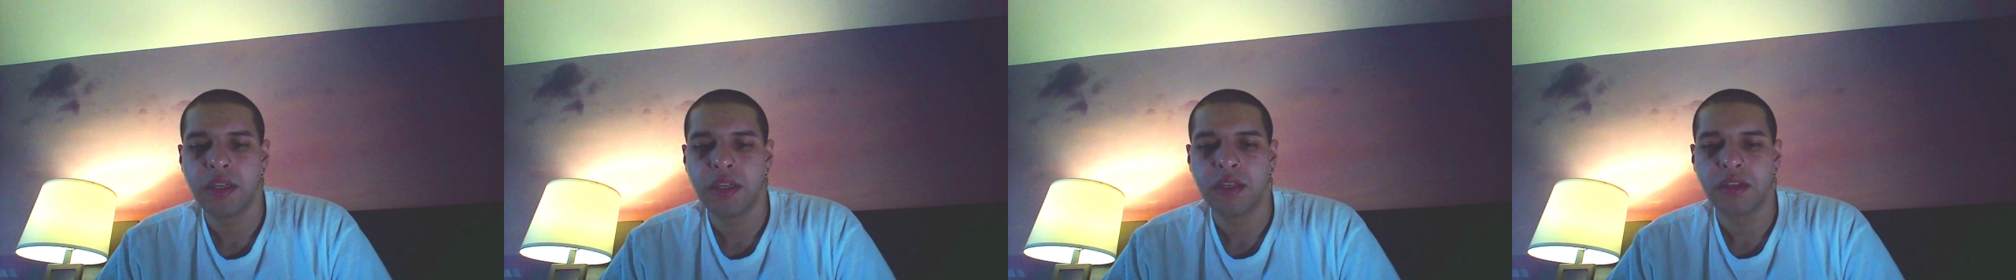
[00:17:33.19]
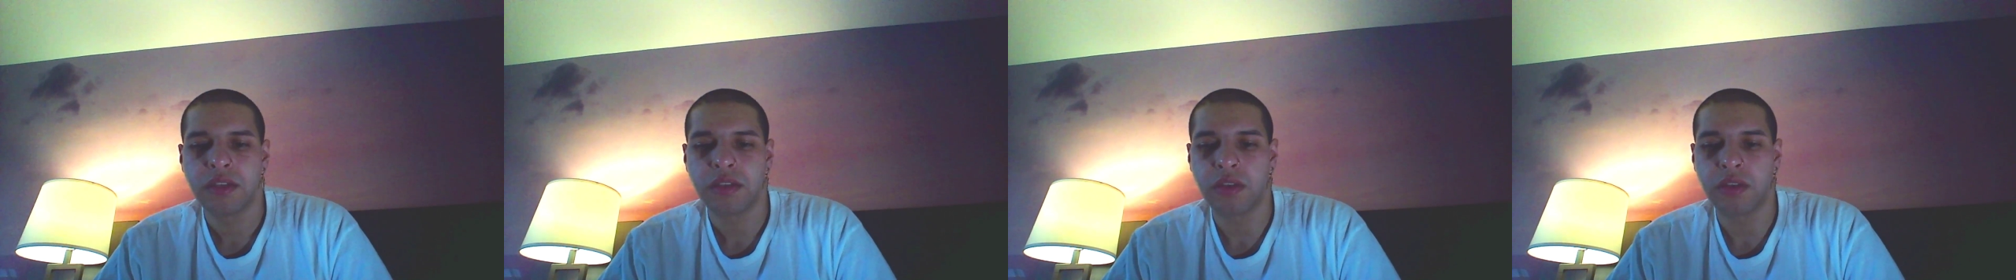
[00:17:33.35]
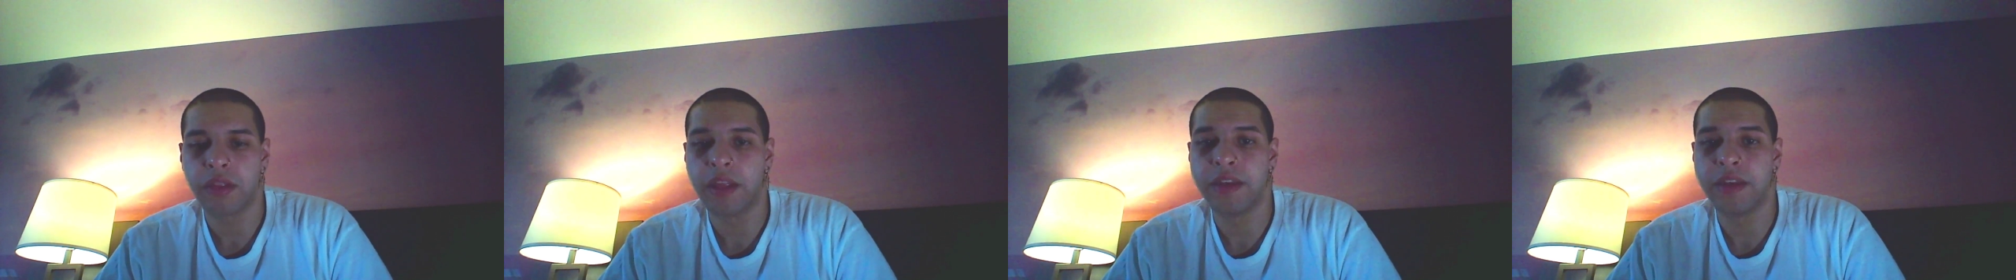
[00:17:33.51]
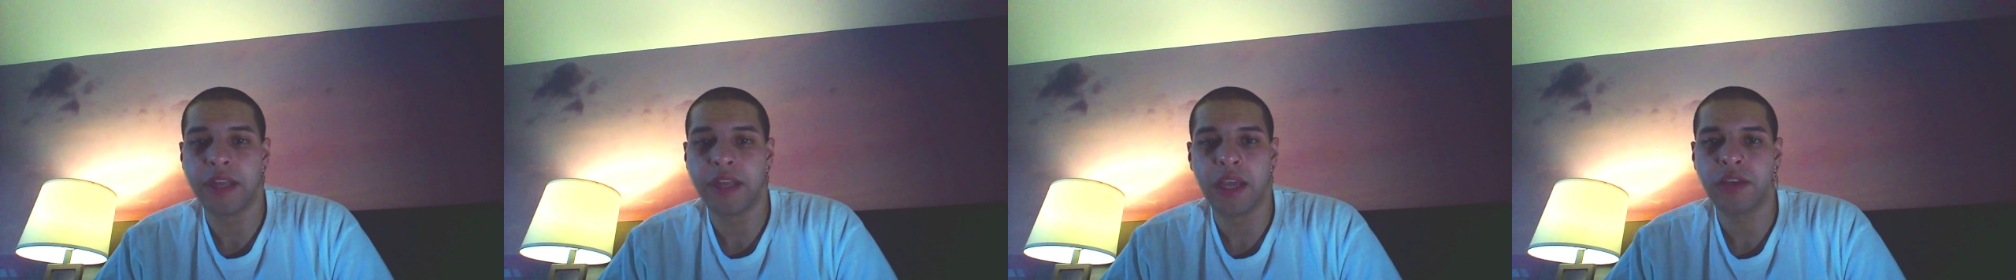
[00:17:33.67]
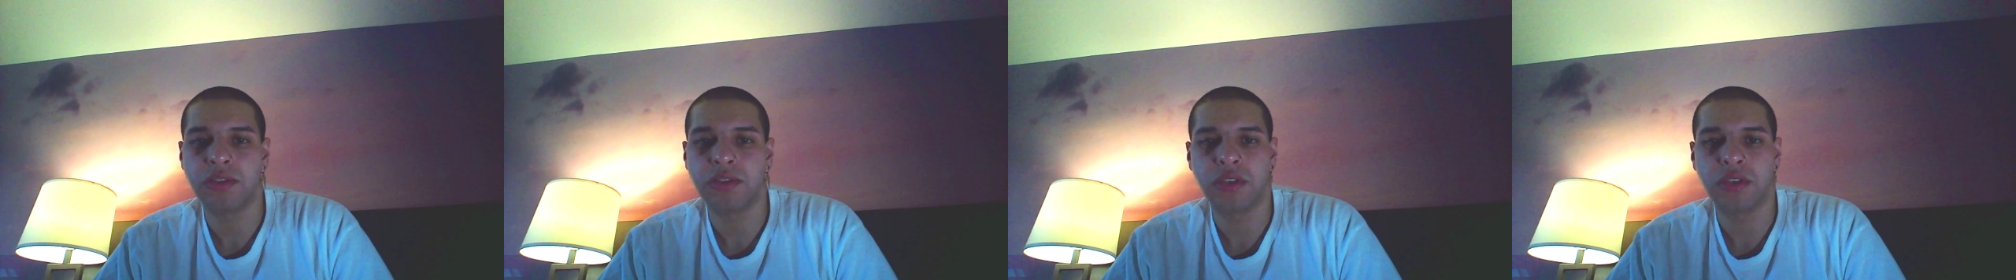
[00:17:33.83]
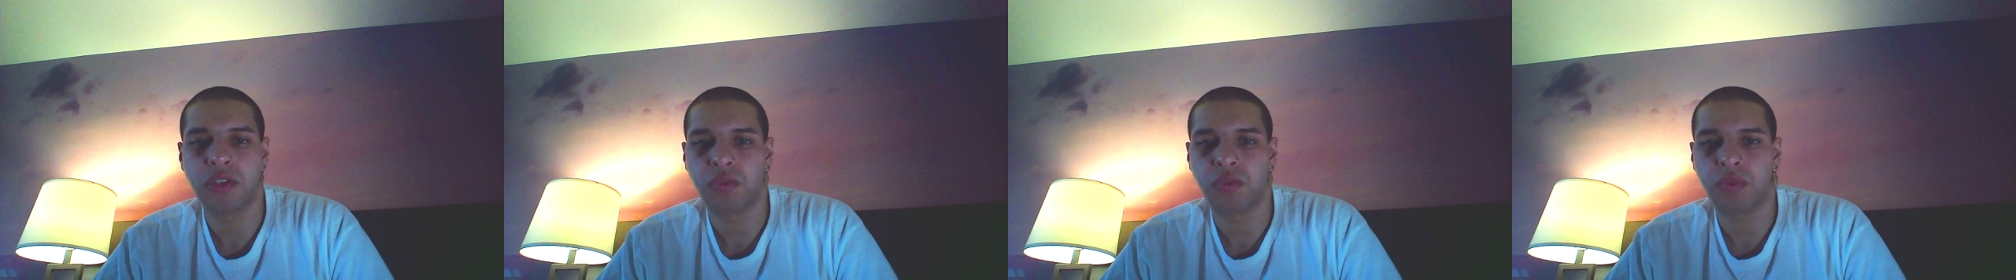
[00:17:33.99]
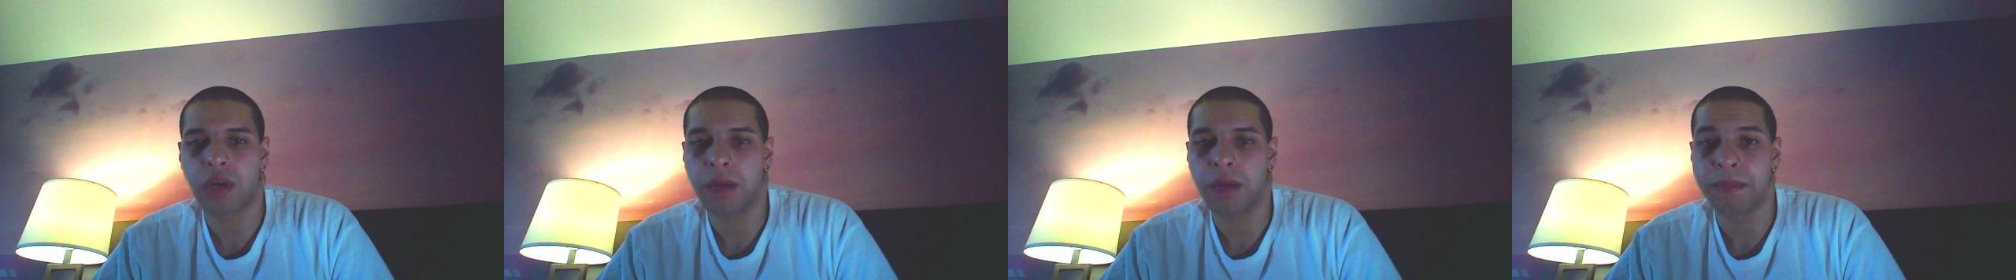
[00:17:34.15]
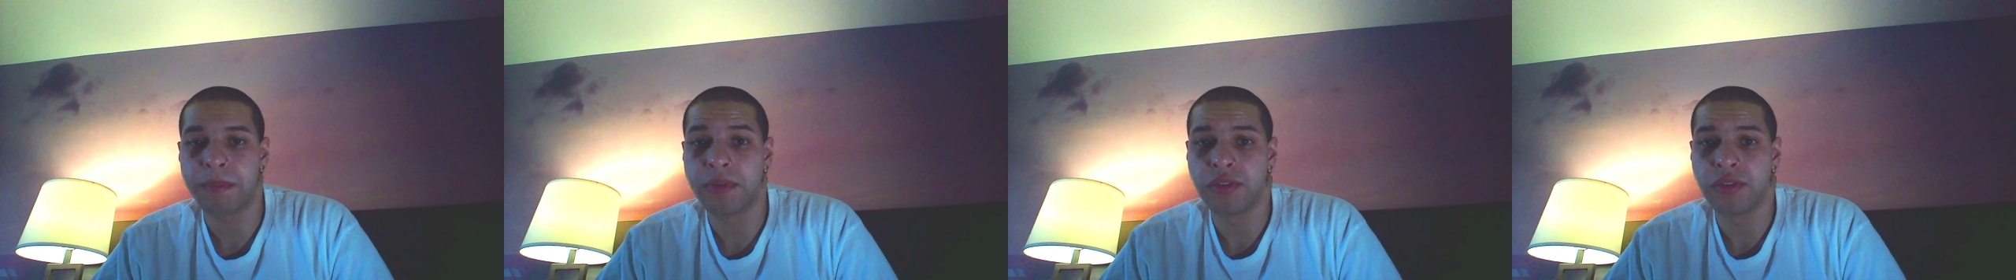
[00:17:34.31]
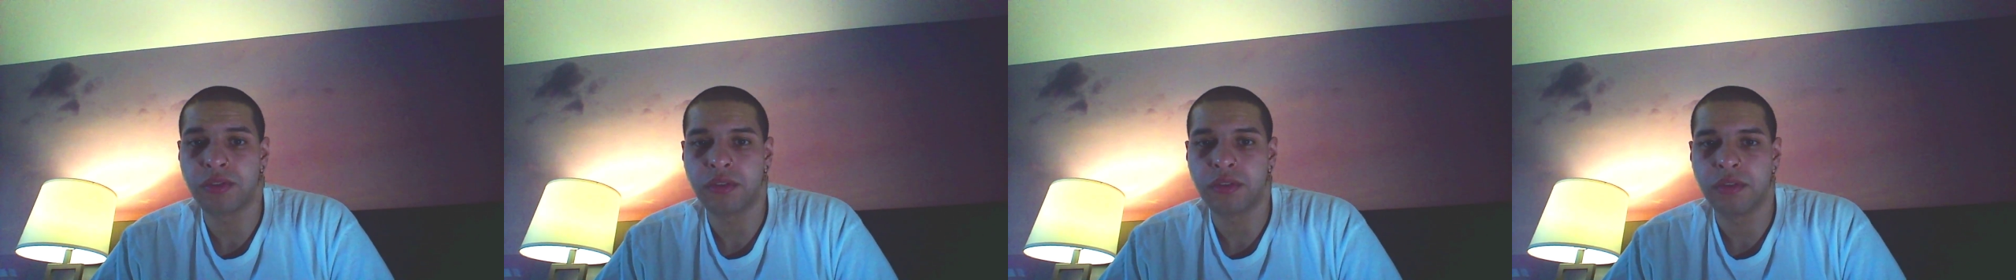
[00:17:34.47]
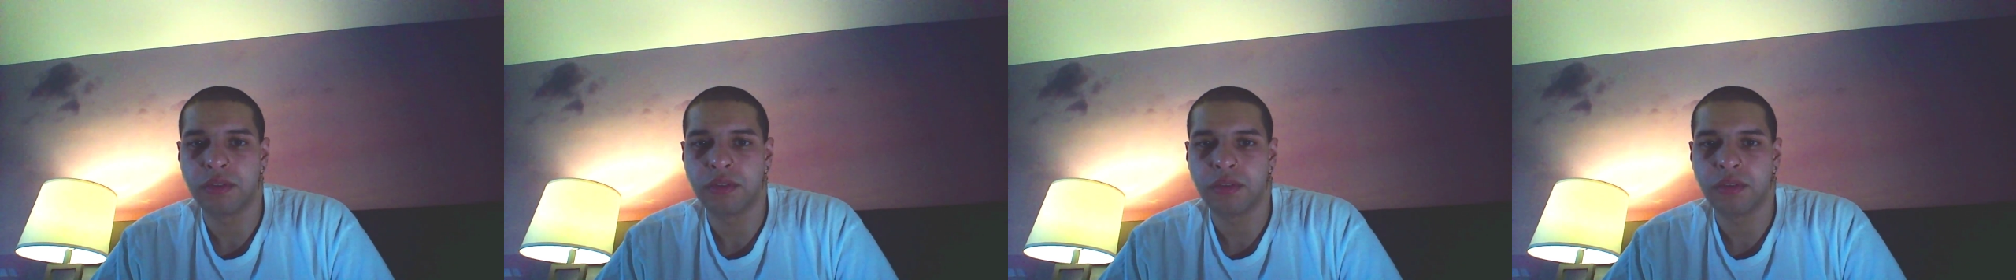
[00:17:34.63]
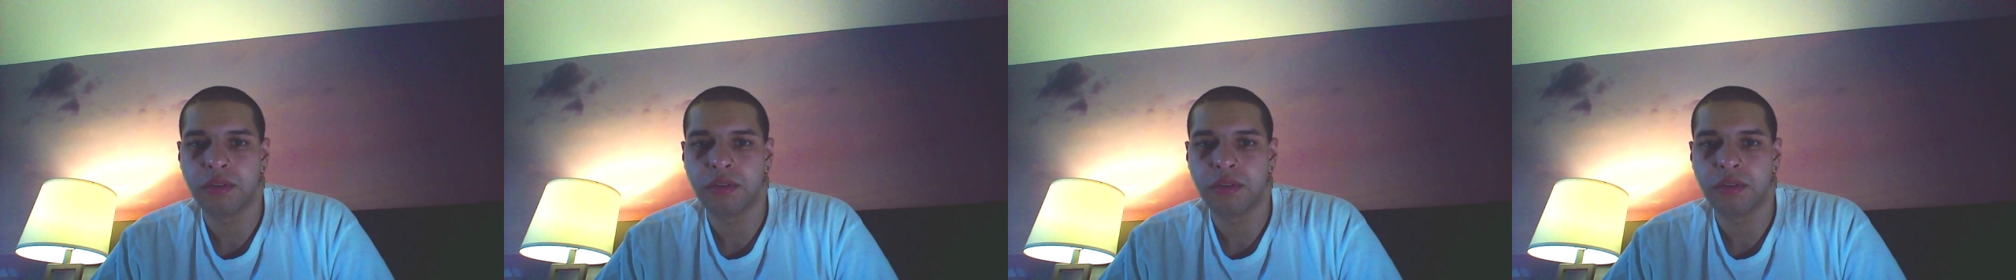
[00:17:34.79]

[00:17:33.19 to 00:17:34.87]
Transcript: So the destiny swap isn't